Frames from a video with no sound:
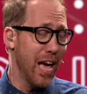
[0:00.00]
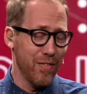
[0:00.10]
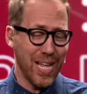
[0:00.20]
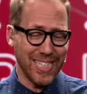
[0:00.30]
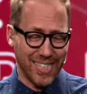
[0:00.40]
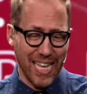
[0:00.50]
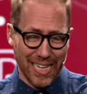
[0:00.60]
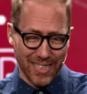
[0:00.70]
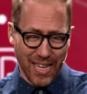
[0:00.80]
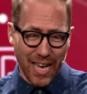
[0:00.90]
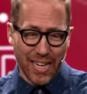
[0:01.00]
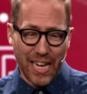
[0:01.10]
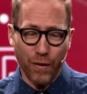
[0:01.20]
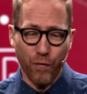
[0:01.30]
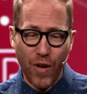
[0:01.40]
and that's this
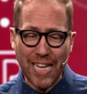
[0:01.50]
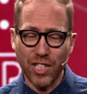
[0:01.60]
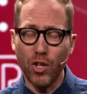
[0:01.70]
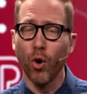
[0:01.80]
confess